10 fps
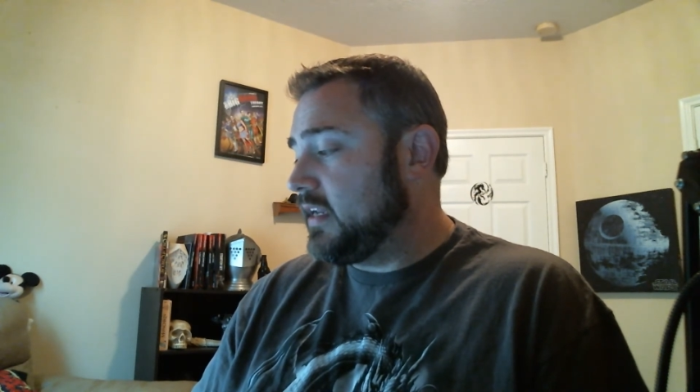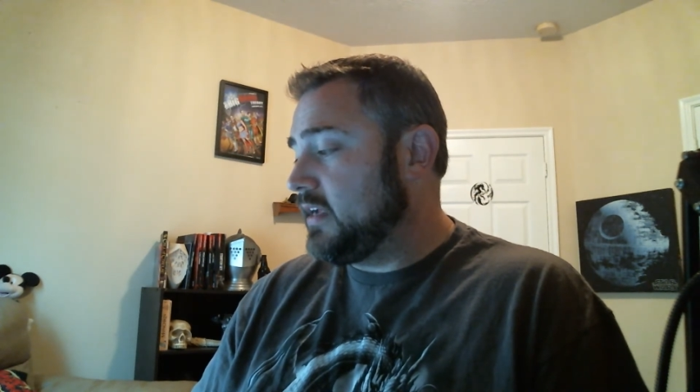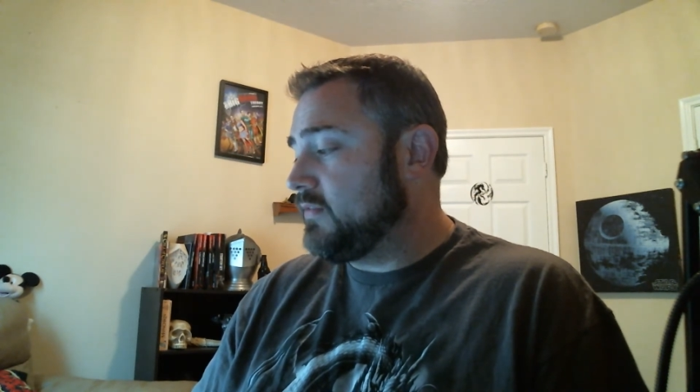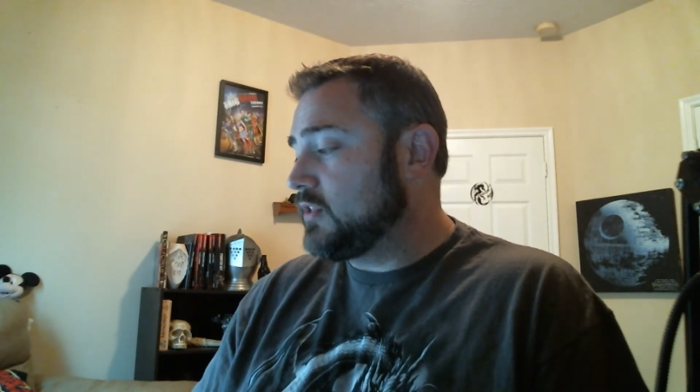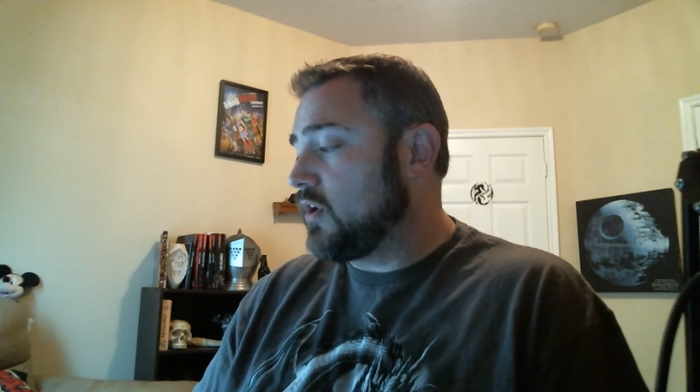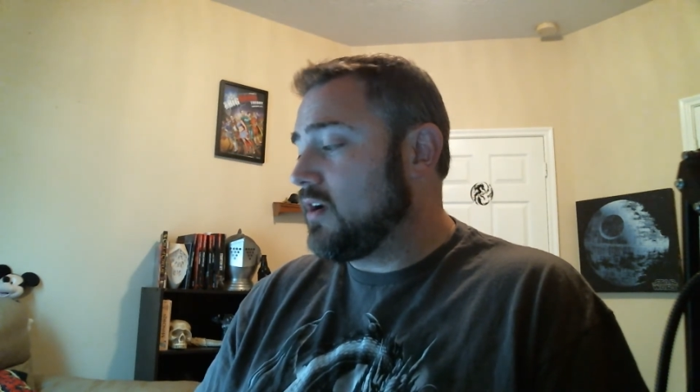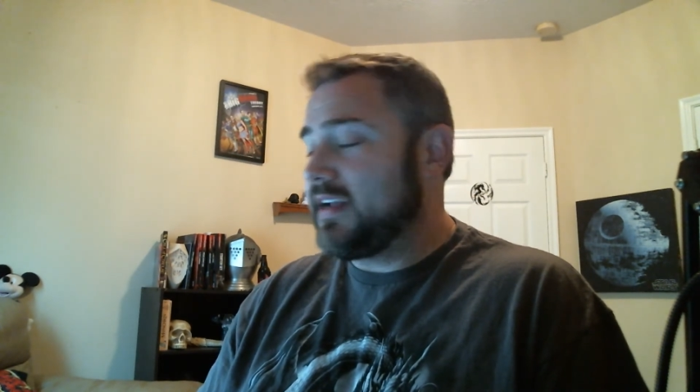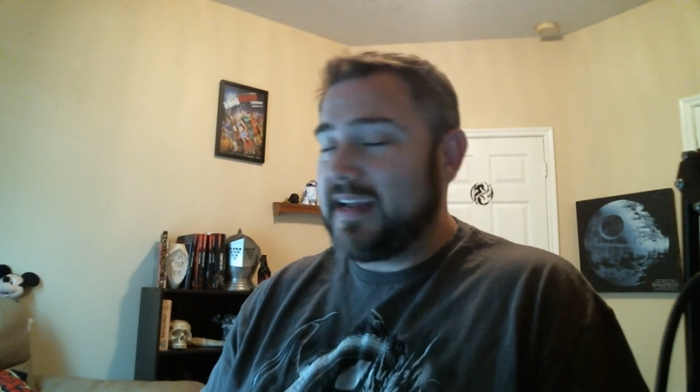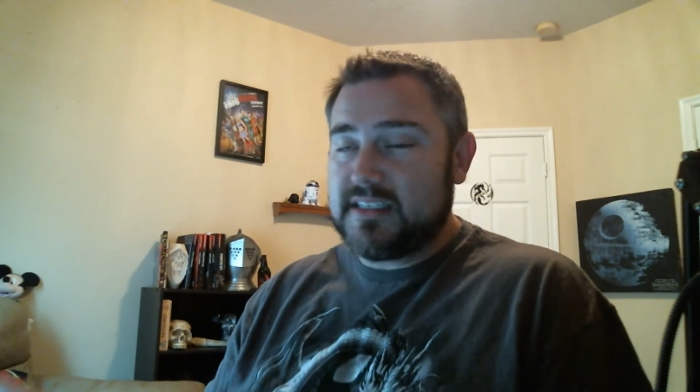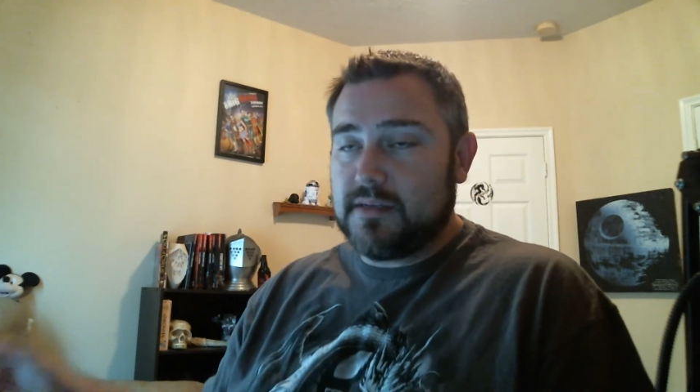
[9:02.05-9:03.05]
If a
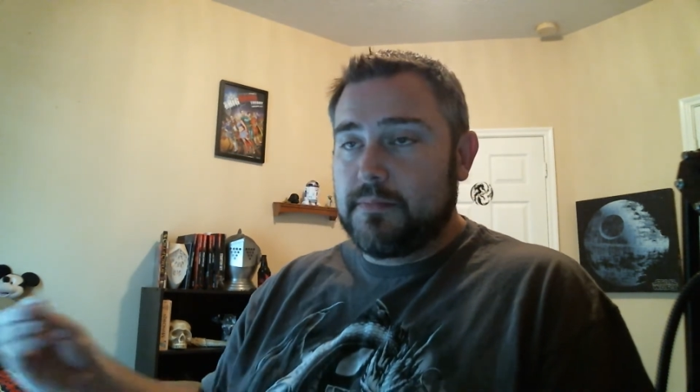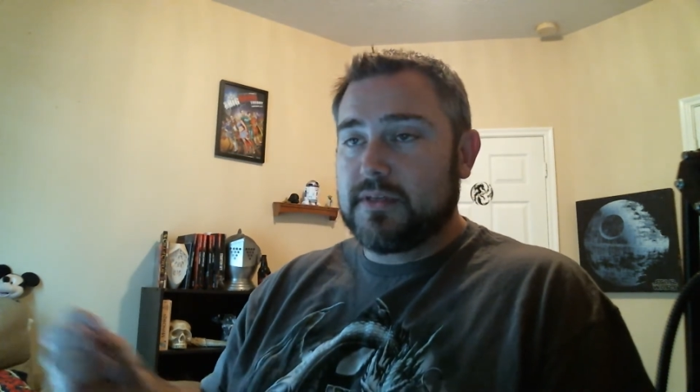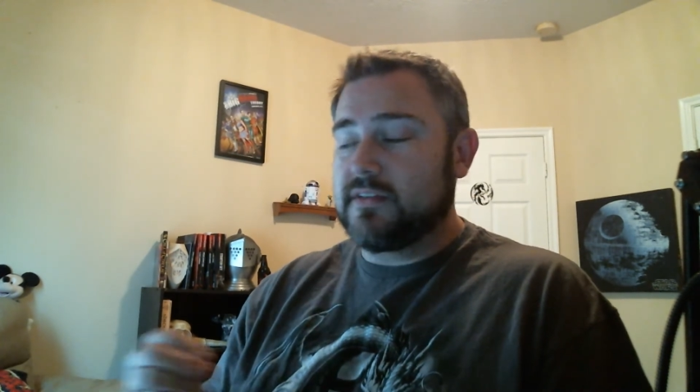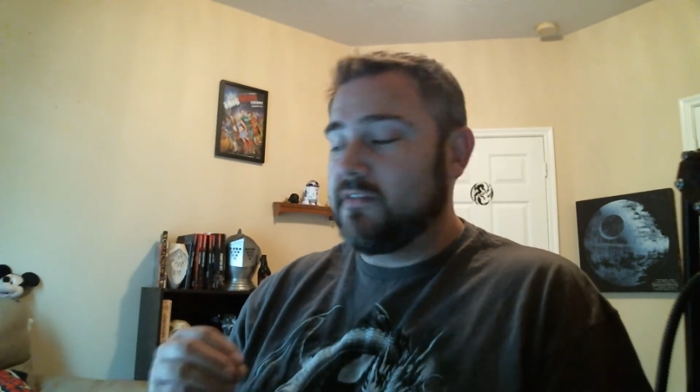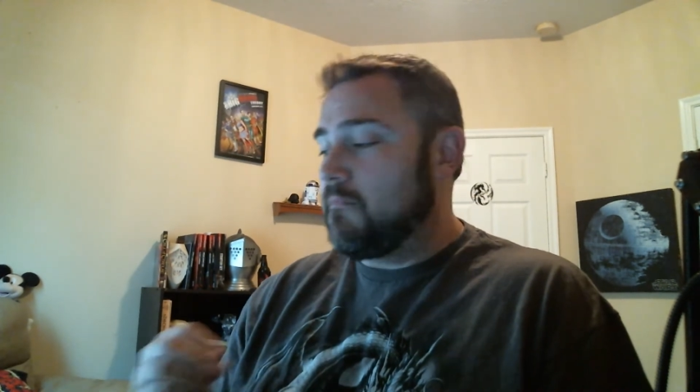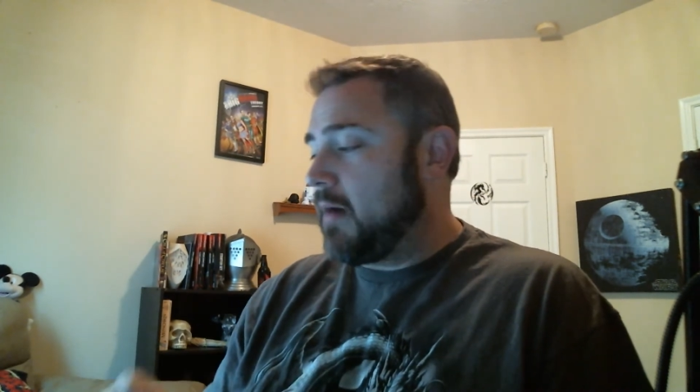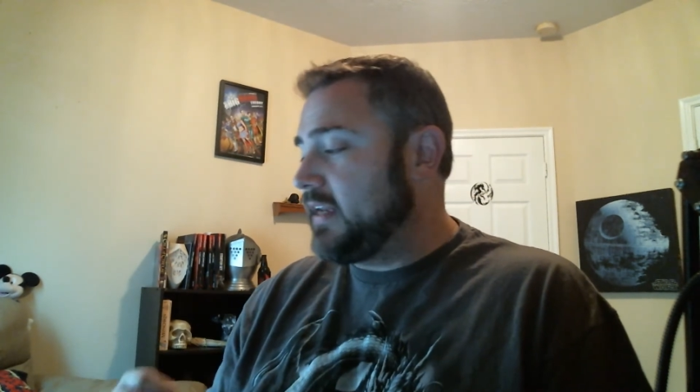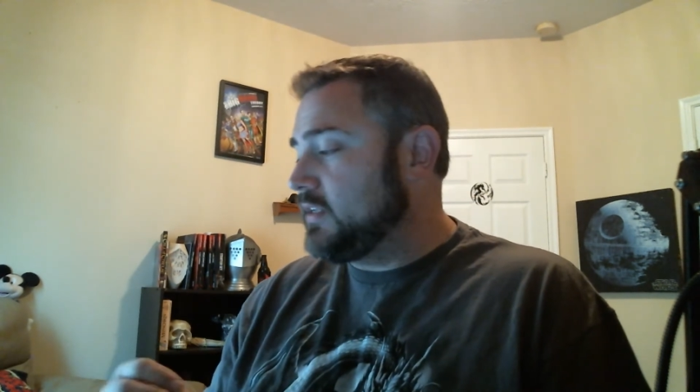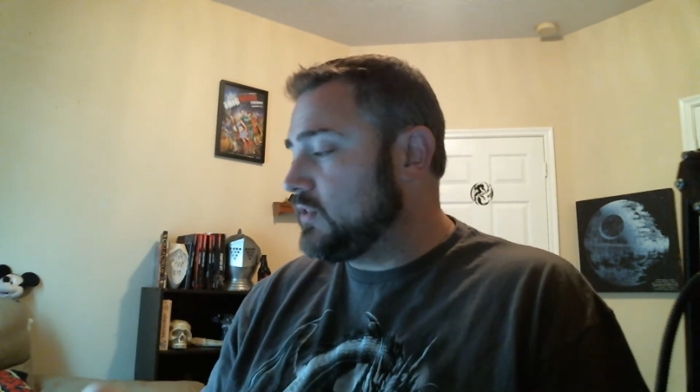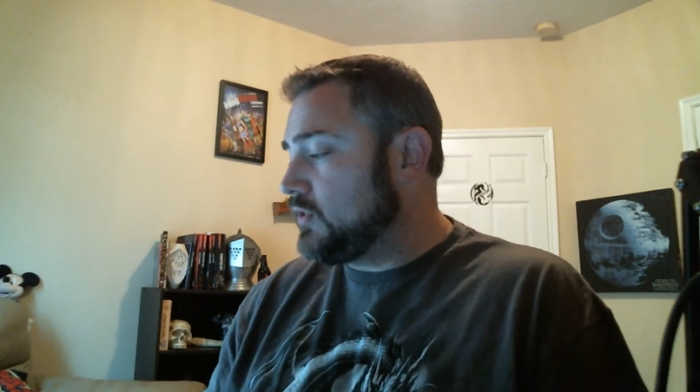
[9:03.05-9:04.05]
target has a build of
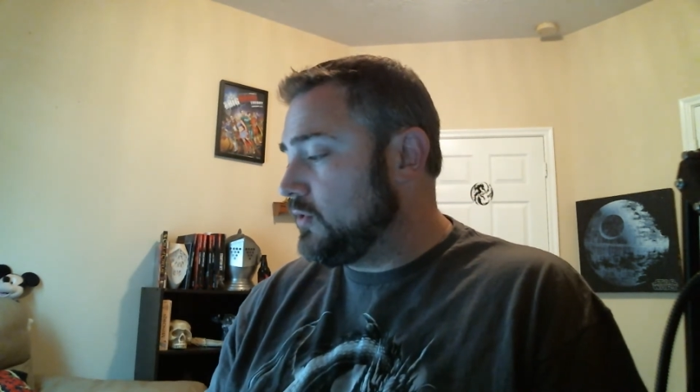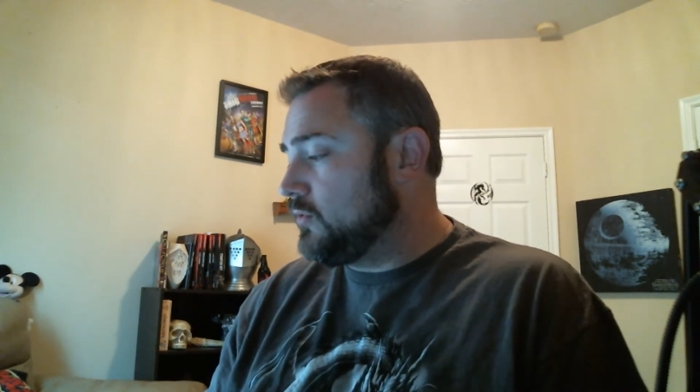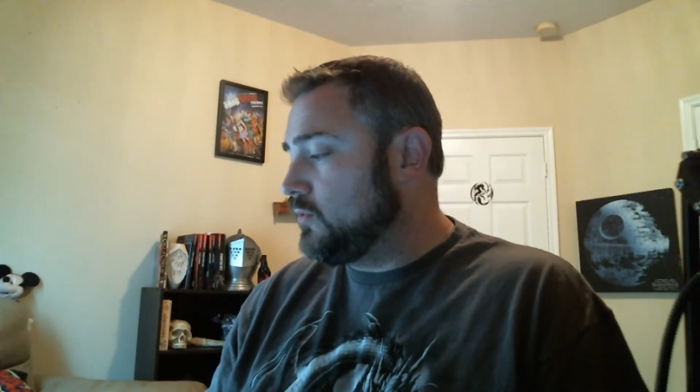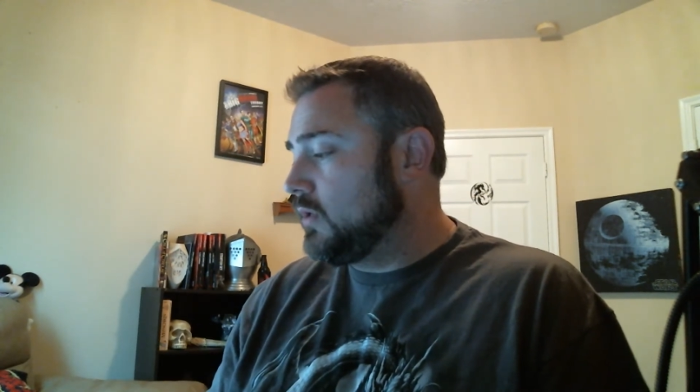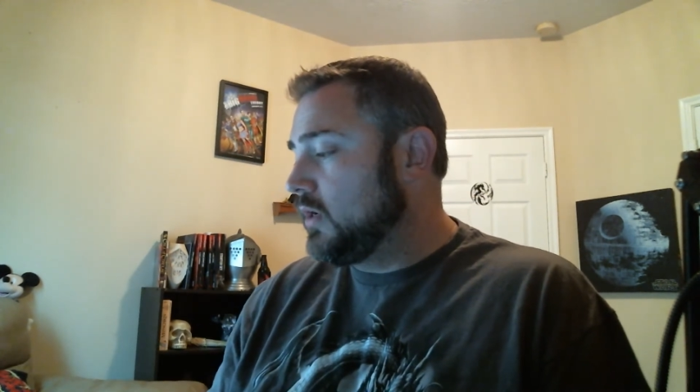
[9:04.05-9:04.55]
-2